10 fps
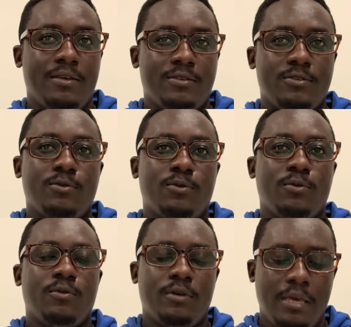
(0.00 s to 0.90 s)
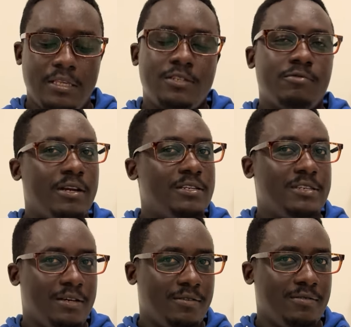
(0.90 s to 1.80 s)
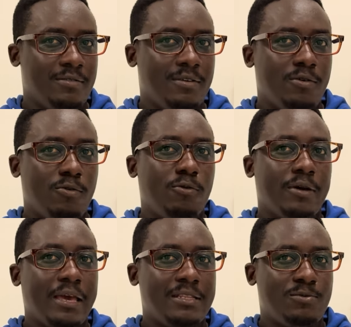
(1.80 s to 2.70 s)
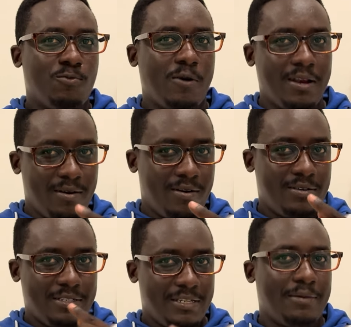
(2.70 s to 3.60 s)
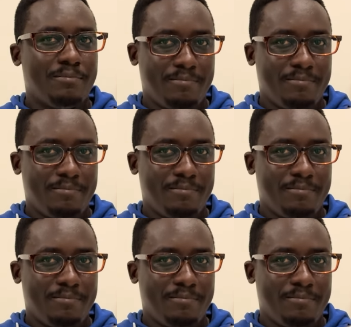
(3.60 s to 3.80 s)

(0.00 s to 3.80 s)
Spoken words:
So each red cell will get one germ.